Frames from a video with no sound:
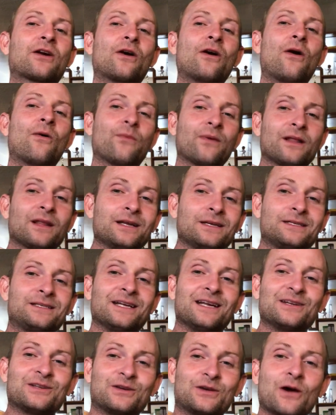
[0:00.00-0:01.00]
a girl really
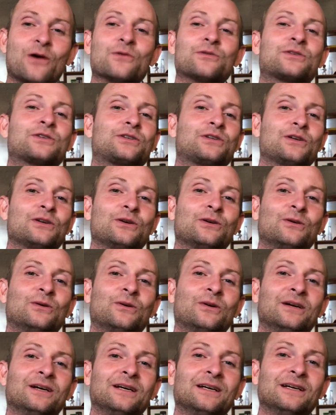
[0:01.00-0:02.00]
did ghost
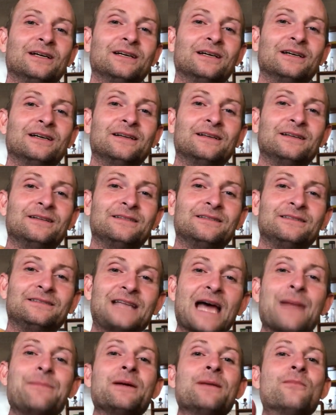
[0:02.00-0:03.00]
you?
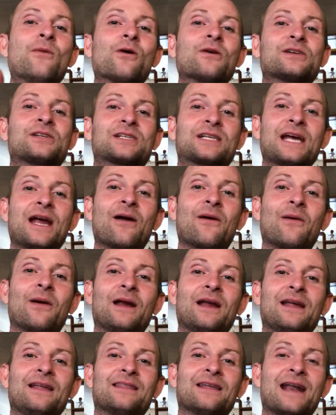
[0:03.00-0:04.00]
That'd be more
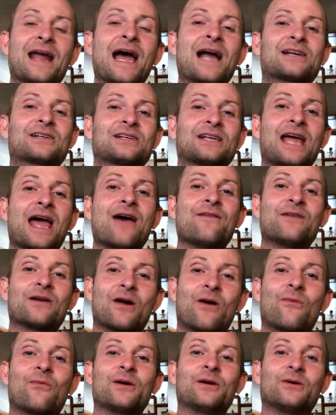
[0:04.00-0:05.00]
scary than actually having
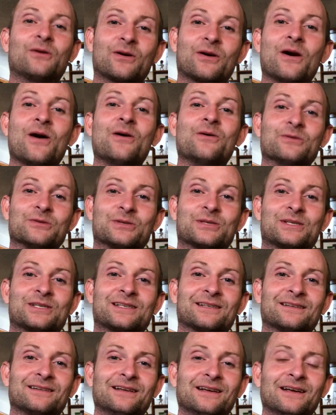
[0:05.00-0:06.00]
a real
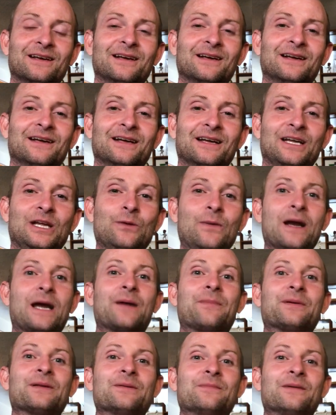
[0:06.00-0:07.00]
ghost. You wake
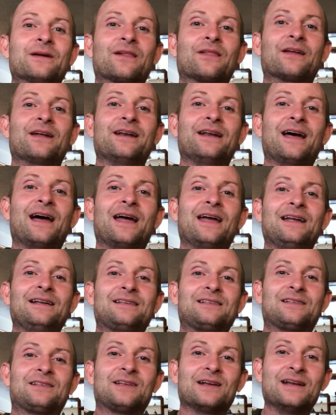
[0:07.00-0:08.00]
up in the middle of the
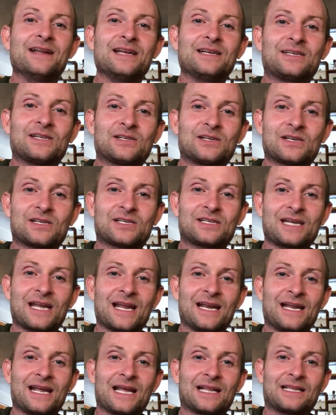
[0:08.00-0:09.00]
night, Denise is just
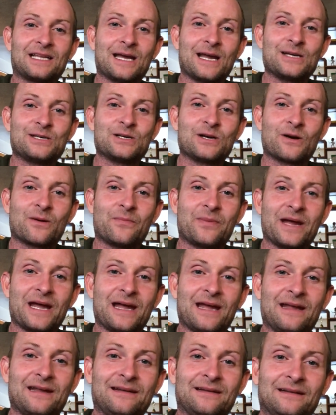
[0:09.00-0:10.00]
standing at the edge of your
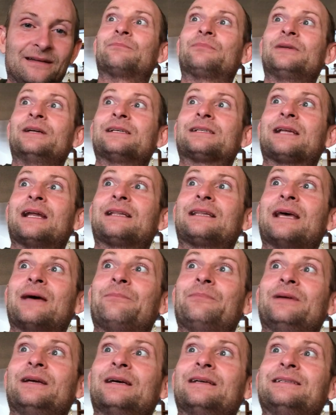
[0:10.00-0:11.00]
bed. Please let
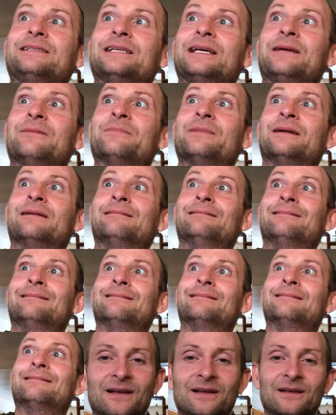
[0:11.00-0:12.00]
that be a demon.
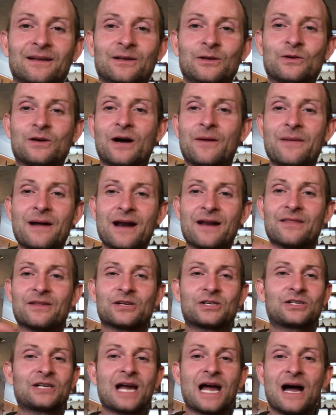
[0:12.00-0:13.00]
You come out of the
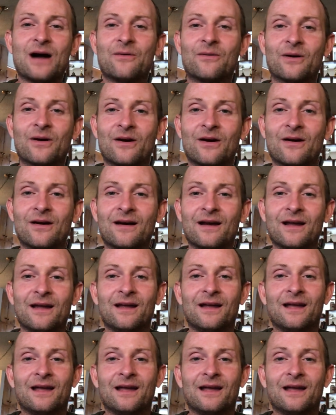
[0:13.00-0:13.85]
shower,